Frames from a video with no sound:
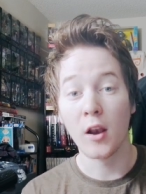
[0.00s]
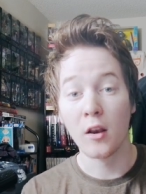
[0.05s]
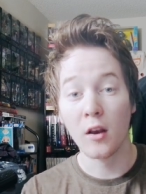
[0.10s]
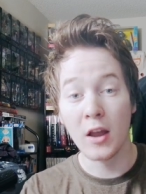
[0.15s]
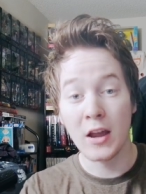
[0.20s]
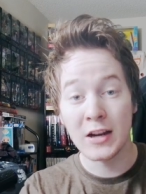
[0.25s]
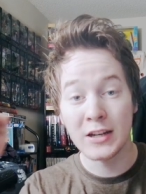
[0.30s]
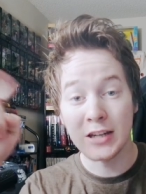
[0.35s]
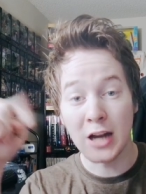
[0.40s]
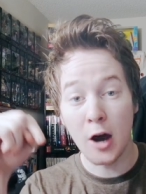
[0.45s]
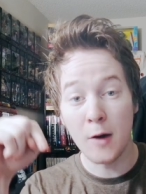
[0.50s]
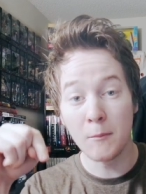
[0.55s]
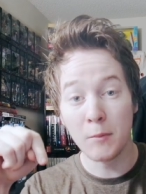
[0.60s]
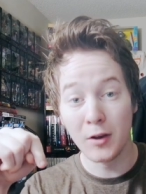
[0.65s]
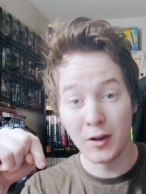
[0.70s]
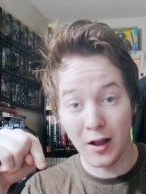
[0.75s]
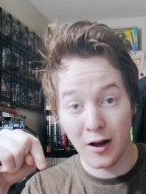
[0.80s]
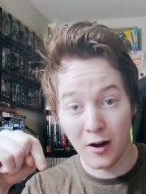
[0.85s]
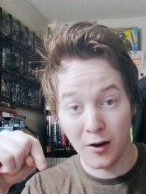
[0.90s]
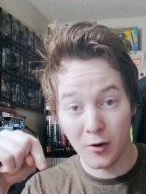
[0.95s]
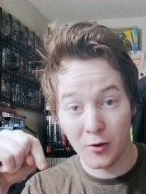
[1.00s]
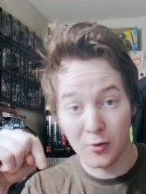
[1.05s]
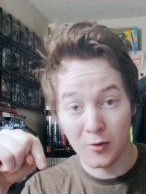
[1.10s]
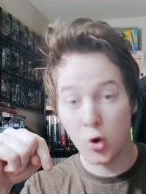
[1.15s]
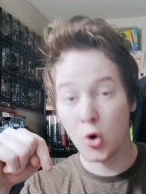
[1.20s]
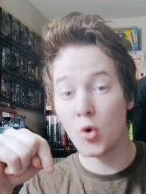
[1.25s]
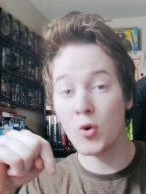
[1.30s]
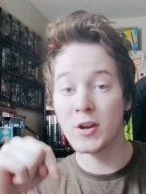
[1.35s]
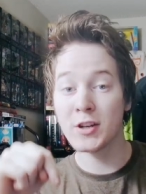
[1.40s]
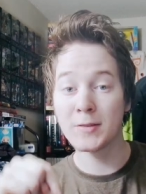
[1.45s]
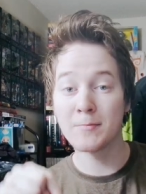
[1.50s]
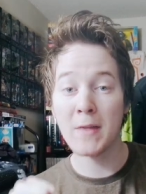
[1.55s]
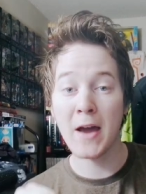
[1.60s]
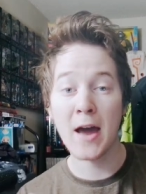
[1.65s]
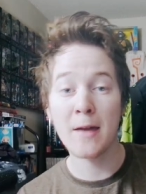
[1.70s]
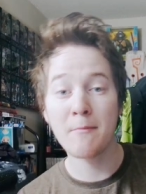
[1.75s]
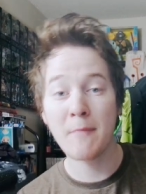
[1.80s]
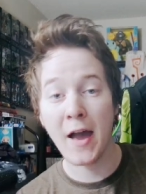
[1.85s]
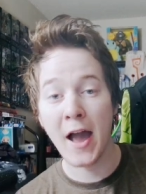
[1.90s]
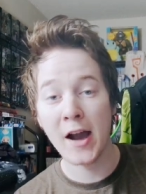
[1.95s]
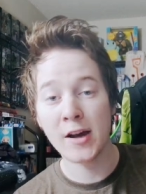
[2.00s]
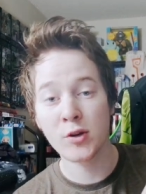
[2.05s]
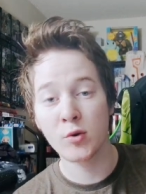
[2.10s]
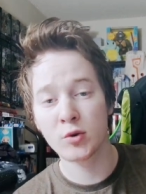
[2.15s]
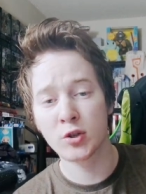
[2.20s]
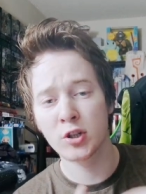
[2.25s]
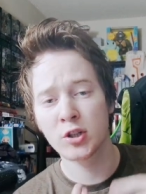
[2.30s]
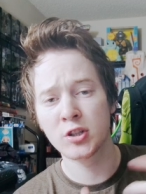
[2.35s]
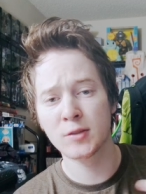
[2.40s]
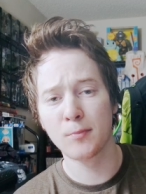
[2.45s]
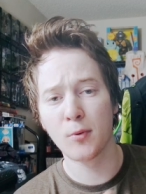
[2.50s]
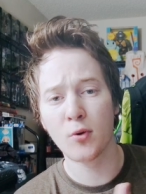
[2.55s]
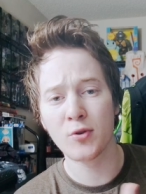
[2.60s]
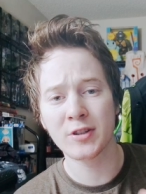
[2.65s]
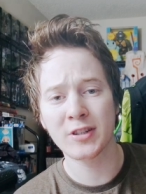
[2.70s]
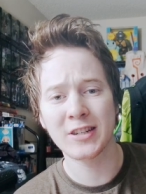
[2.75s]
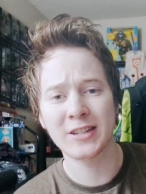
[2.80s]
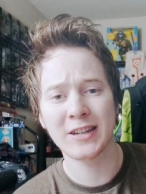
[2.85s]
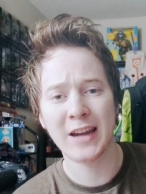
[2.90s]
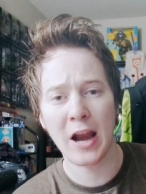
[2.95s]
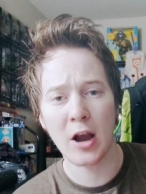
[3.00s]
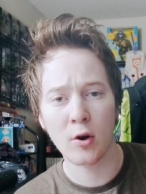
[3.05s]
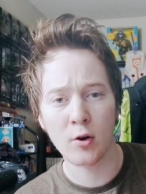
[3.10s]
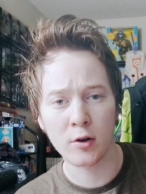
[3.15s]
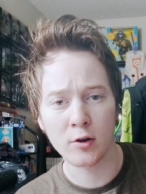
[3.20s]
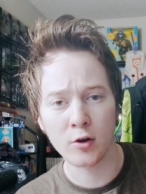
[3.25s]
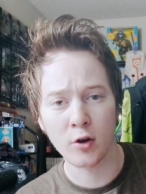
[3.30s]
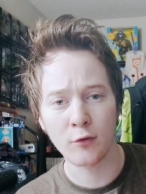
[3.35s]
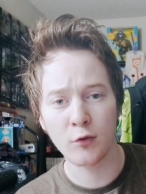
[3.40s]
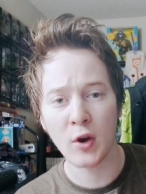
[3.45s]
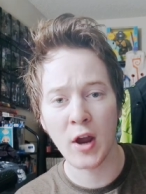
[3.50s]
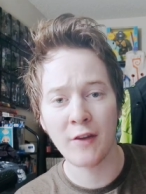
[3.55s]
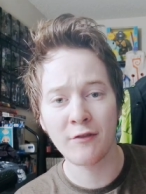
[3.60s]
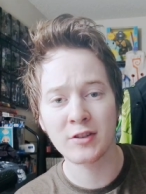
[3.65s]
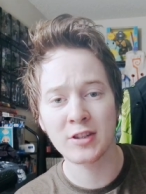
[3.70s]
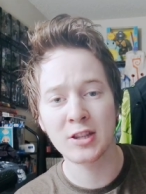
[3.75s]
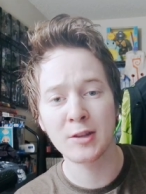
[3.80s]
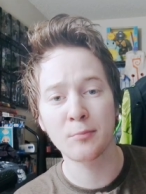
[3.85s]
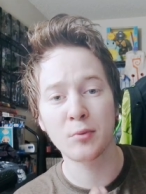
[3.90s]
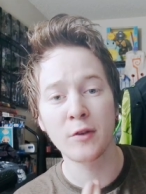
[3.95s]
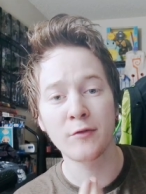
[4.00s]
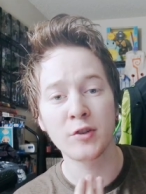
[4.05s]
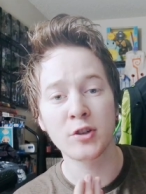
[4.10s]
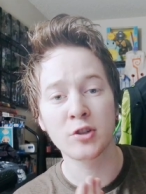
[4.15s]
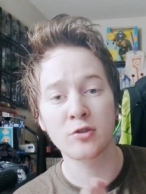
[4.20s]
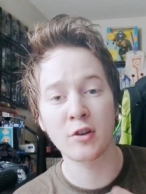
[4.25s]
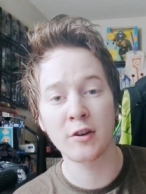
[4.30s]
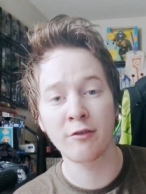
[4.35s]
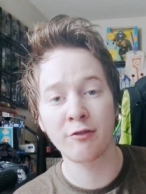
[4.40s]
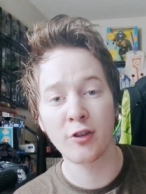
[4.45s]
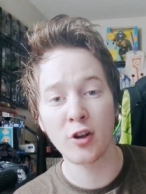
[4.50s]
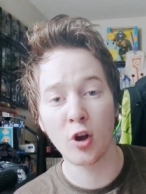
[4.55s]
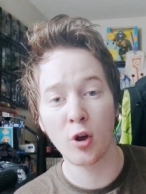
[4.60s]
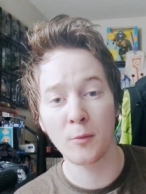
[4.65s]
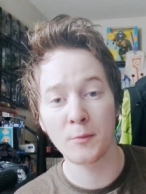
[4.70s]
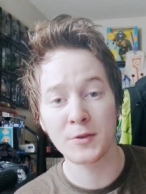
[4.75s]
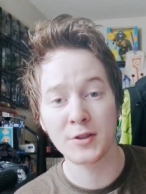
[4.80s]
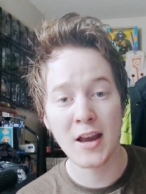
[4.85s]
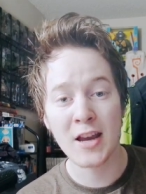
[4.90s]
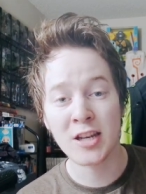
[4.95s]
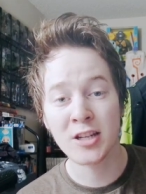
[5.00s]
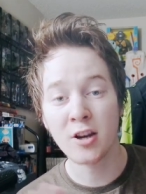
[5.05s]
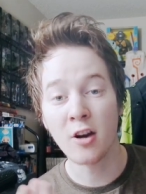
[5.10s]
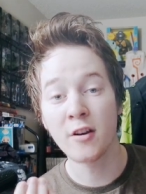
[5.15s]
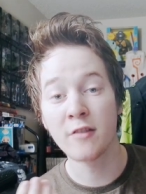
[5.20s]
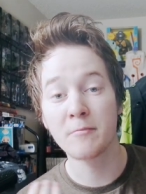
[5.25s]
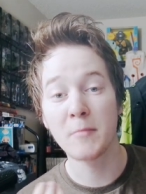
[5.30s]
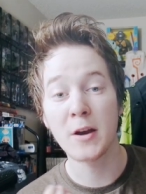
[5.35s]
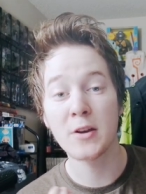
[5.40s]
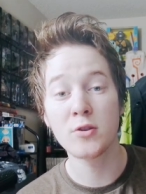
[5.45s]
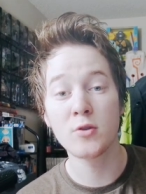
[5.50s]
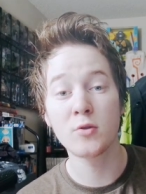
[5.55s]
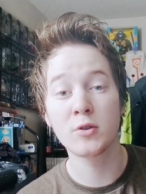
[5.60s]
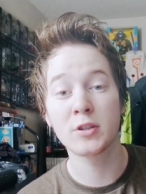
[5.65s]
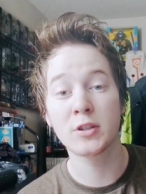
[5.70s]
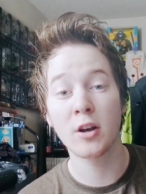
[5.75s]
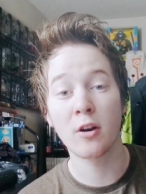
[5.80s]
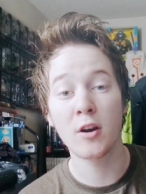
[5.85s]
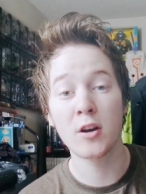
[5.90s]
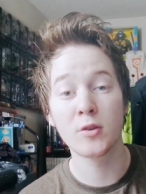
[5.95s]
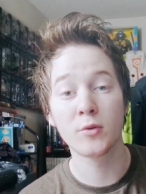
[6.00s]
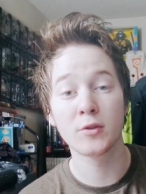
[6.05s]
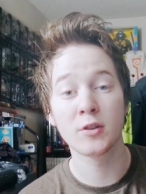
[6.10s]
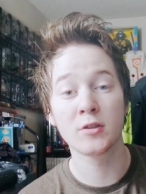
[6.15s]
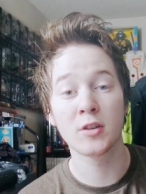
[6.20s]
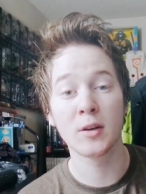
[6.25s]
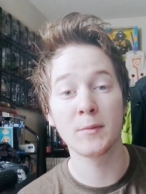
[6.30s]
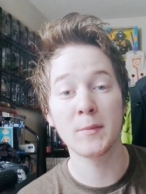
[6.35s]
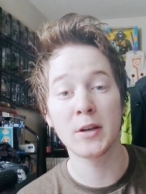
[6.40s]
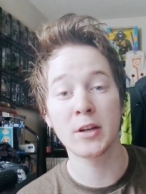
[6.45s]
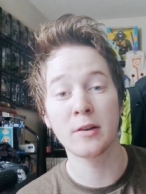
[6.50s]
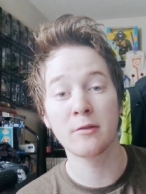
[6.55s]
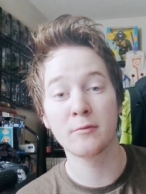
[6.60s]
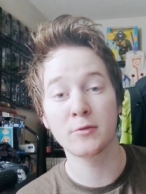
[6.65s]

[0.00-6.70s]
link down below, Who is Mad Max, which explores his character if you haven't seen the previous three films, a start of my new series, which is going to be